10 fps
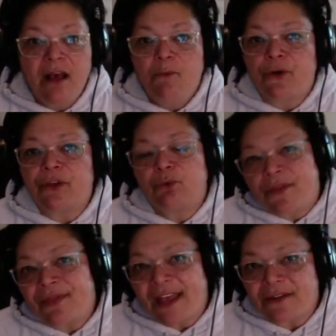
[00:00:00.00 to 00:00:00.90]
More than
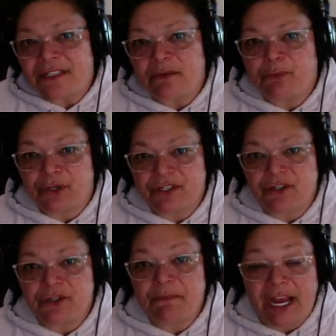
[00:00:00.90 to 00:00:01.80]
1,000
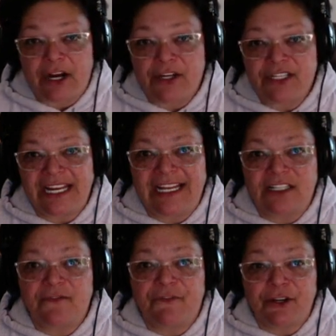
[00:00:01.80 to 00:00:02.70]
prisoners perished in
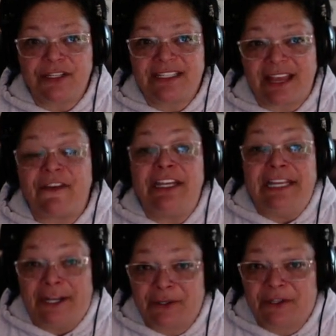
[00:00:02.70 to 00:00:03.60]
its first seven
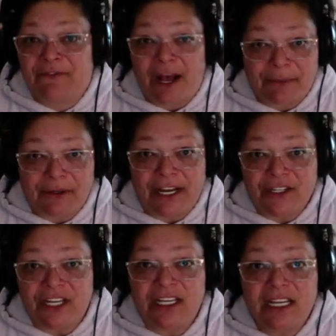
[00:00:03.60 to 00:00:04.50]
years of
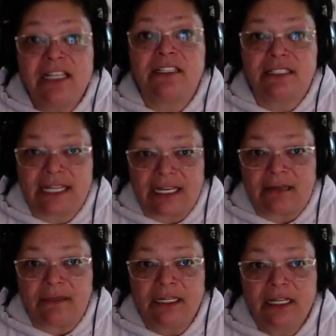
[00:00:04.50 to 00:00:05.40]
operation. Damn.